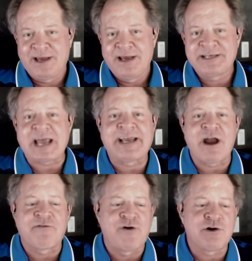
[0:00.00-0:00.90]
Take
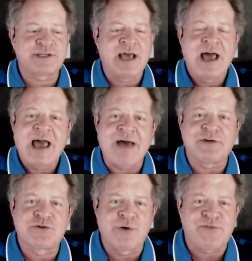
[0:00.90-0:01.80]
care, folks. Have a
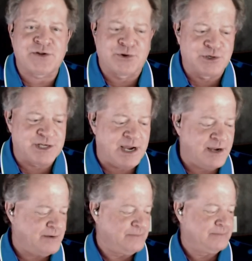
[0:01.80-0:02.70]
terrific Thursday.